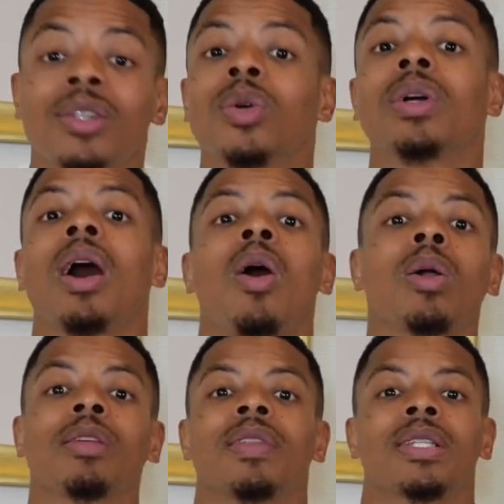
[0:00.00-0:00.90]
They're doing
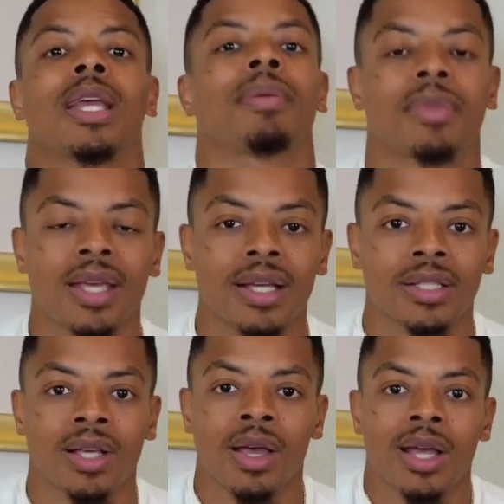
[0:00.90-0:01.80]
all of the same
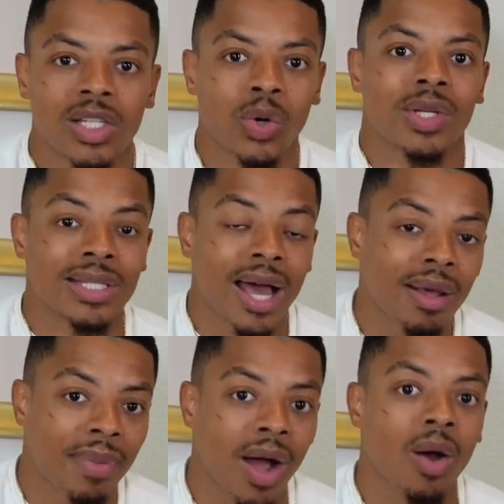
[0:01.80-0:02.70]
things. So it's
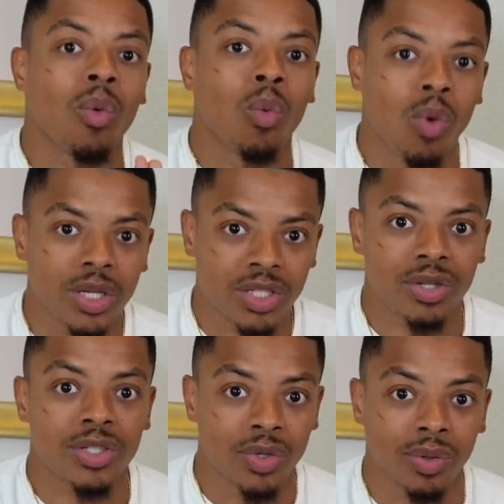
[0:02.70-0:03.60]
not about what
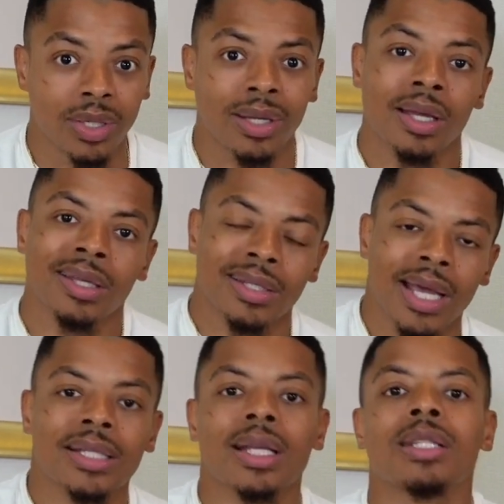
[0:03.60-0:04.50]
you're doing.
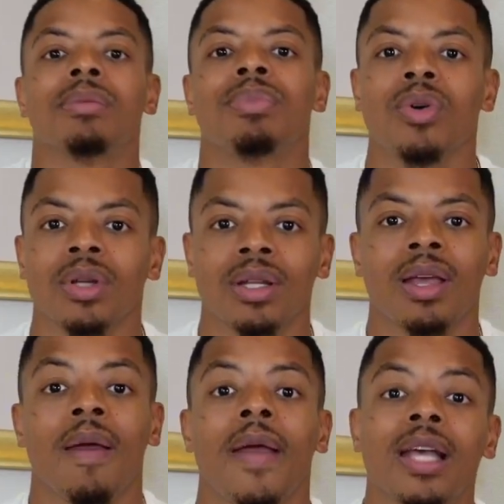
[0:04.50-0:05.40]
Yes, that's important.
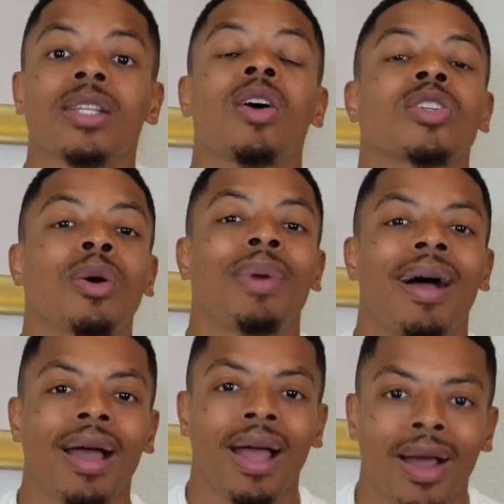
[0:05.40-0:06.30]
It's also
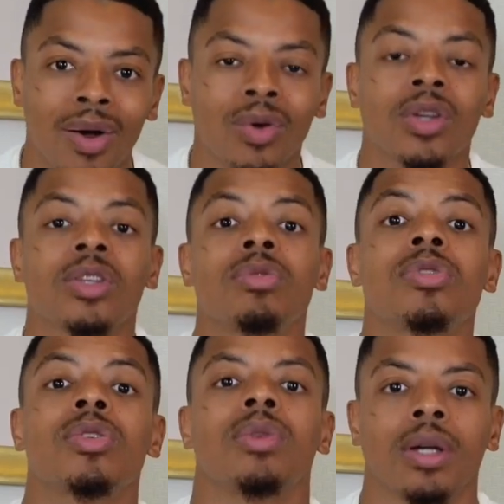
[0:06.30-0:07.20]
about how you
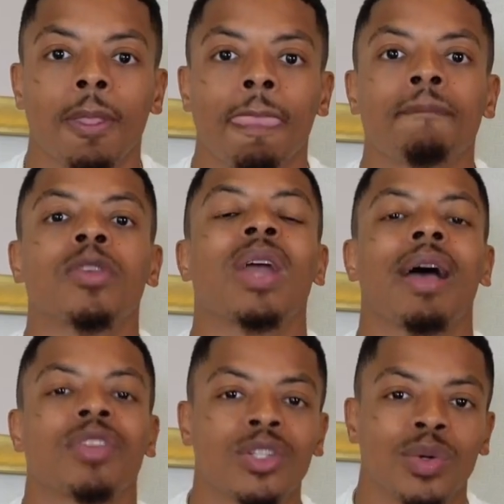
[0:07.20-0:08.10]
do it. You
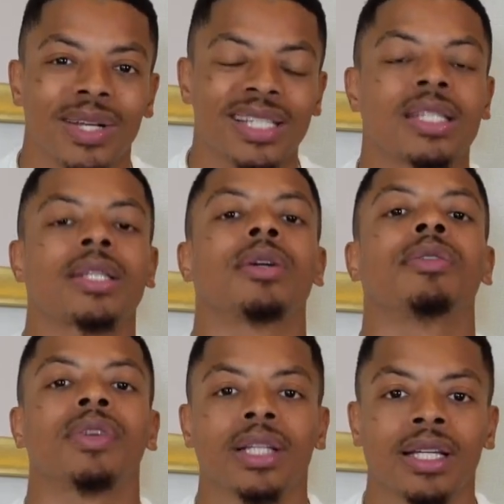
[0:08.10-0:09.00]
have to do it
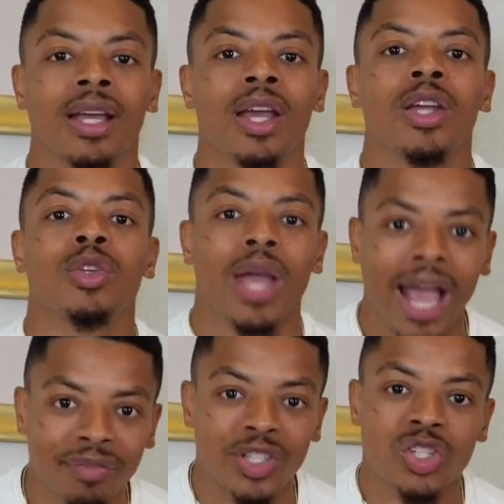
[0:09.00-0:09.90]
skillfully. You
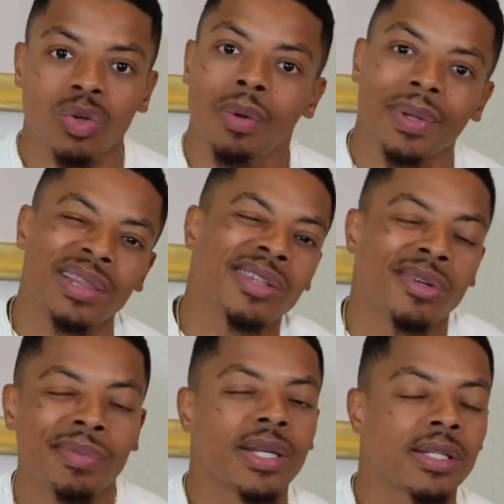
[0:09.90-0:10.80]
have to show up a
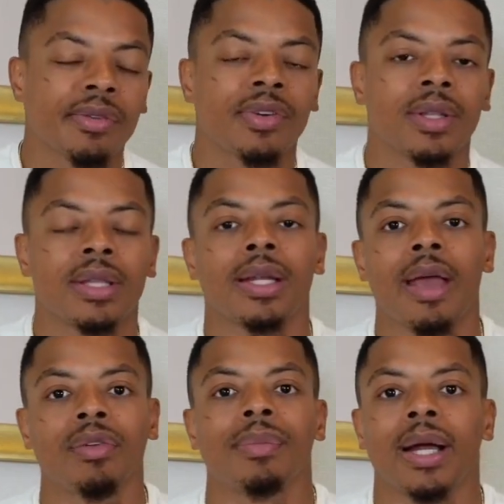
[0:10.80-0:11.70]
little bit different
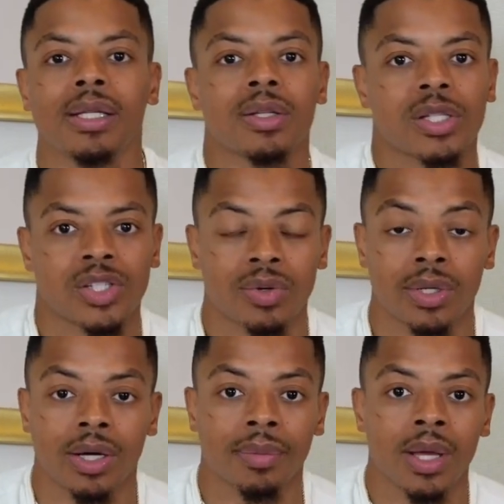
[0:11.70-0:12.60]
than everybody else is
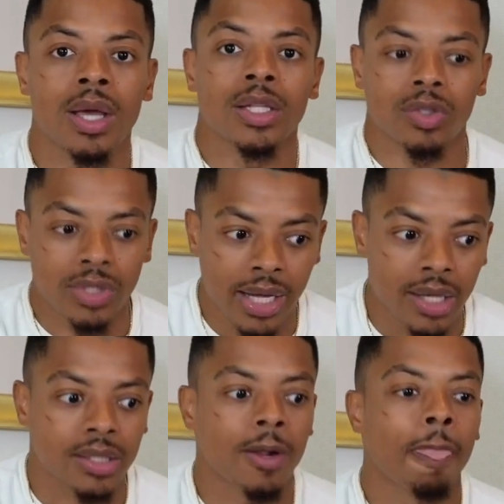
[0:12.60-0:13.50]
showing up. So
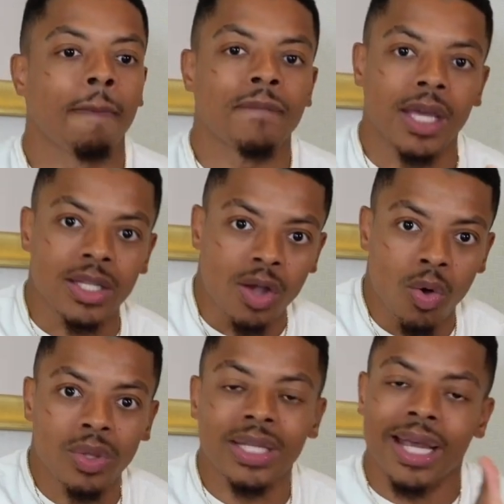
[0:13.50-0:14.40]
yes, it's
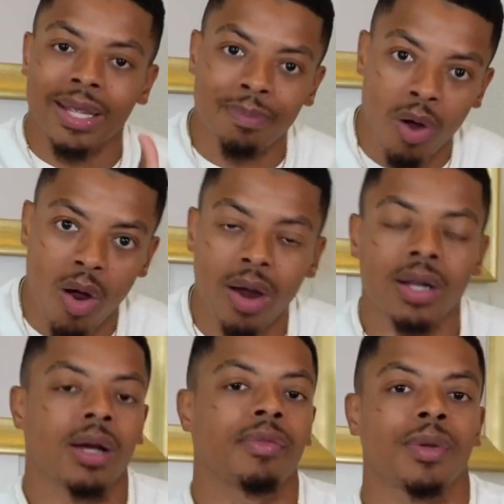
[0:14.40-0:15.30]
only a
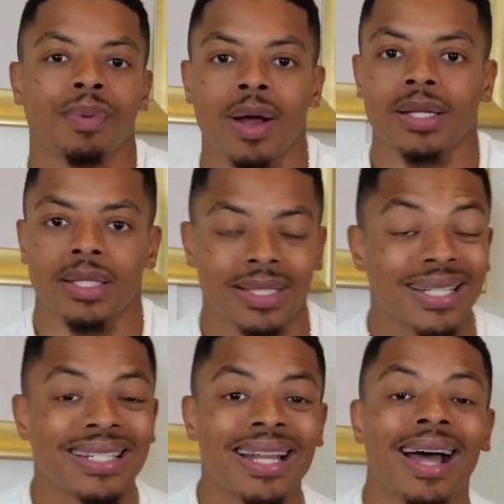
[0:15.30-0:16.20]
part of your process.
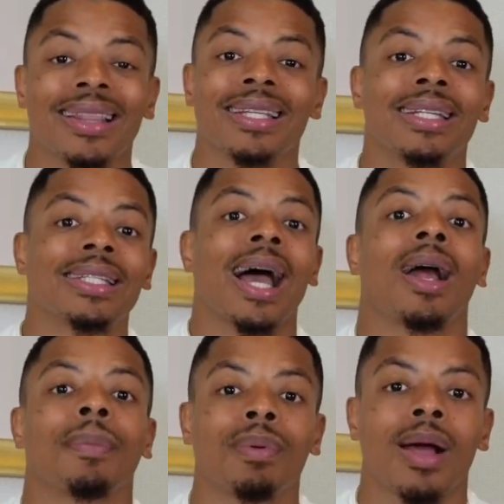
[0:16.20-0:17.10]
It's not the
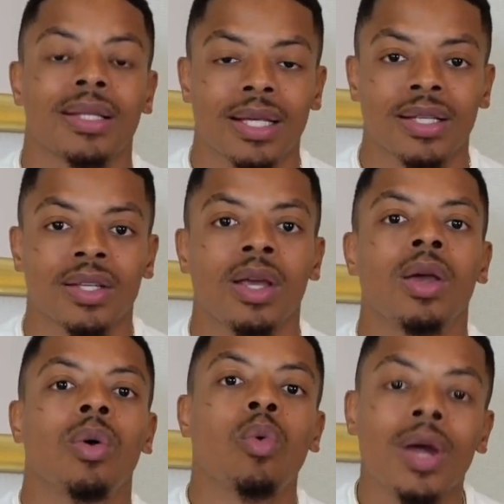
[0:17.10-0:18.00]
entire process.
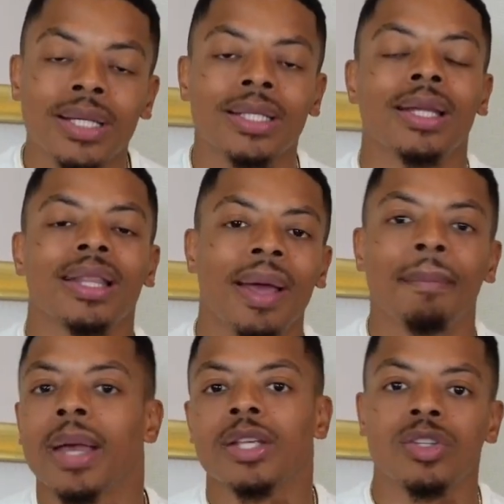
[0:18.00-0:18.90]
What is it
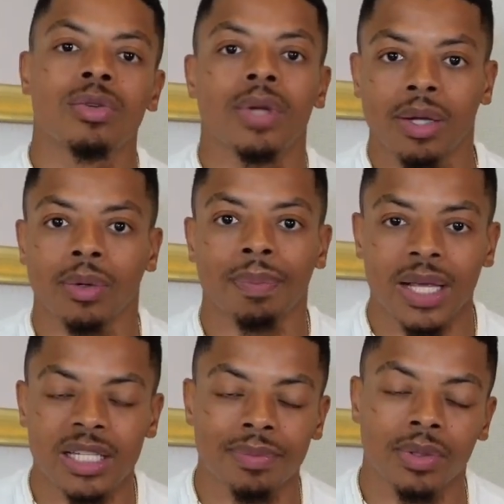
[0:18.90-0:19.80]
that makes you
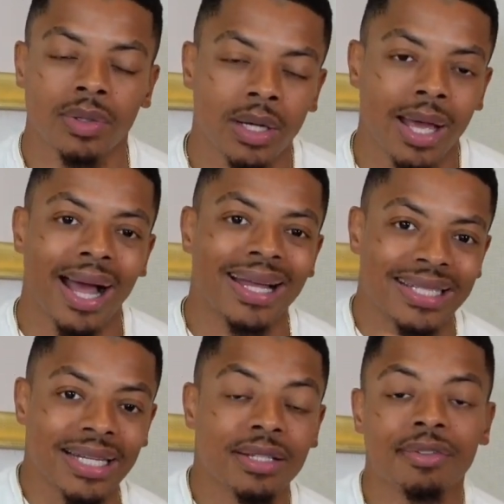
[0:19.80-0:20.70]
irreplaceable?
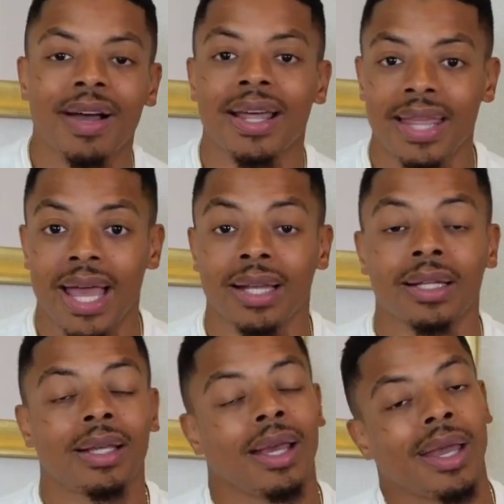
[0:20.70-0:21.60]
Identify
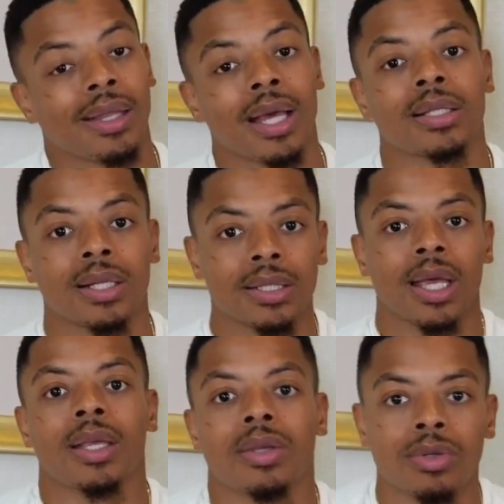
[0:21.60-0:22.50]
that, and that's going
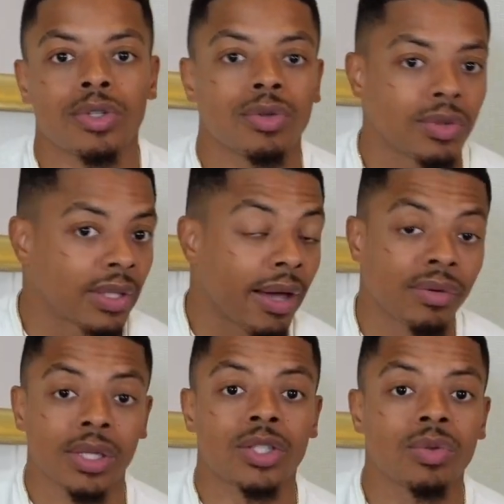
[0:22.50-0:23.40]
to take you to the
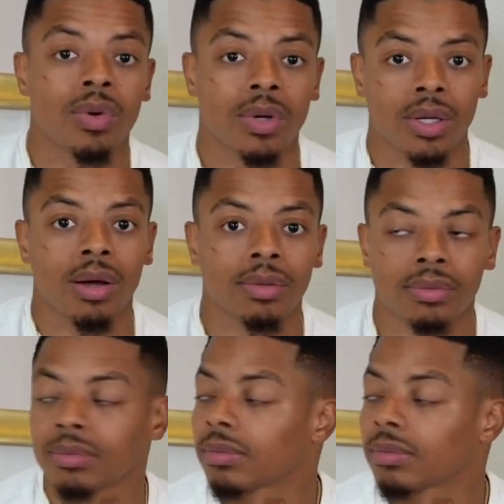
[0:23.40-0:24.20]
level that you want to go.